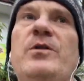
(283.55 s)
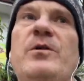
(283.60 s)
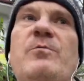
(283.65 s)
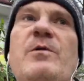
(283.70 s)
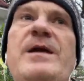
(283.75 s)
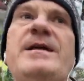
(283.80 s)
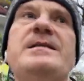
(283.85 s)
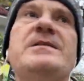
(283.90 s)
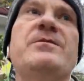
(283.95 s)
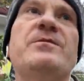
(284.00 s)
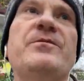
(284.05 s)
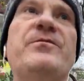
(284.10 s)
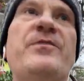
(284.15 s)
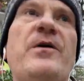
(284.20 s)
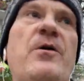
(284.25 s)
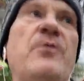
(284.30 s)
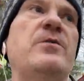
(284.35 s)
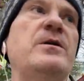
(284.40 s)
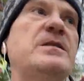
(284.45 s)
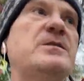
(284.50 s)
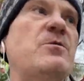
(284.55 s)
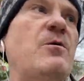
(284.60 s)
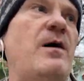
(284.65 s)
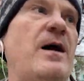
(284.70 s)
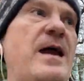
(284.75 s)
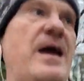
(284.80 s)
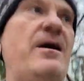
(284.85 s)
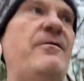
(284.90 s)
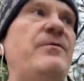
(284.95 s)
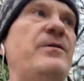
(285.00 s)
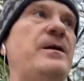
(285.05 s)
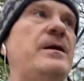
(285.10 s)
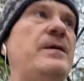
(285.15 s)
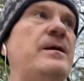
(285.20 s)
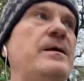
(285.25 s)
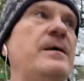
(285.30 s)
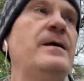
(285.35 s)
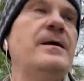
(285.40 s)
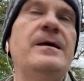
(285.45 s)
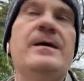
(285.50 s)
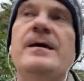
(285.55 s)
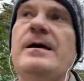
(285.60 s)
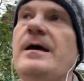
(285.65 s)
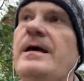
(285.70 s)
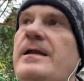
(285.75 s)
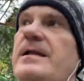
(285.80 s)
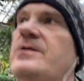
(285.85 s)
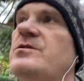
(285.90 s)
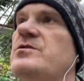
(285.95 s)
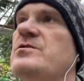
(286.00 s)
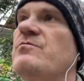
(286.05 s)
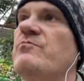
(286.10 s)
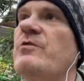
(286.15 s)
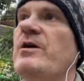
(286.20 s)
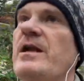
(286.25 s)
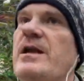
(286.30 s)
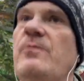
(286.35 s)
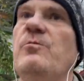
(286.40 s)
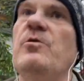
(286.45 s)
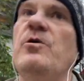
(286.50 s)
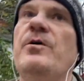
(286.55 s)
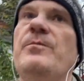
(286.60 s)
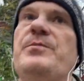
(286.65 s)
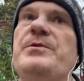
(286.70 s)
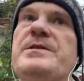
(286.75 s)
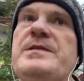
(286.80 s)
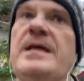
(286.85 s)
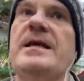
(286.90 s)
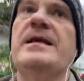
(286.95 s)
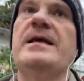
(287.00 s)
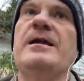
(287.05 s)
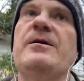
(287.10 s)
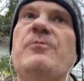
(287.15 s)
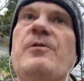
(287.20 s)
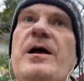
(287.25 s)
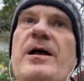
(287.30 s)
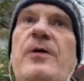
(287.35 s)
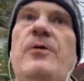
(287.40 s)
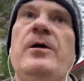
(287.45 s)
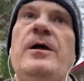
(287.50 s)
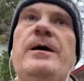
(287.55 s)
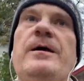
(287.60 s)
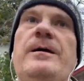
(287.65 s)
The weight of the phone is quite heavy, and it doesn't really work particularly well.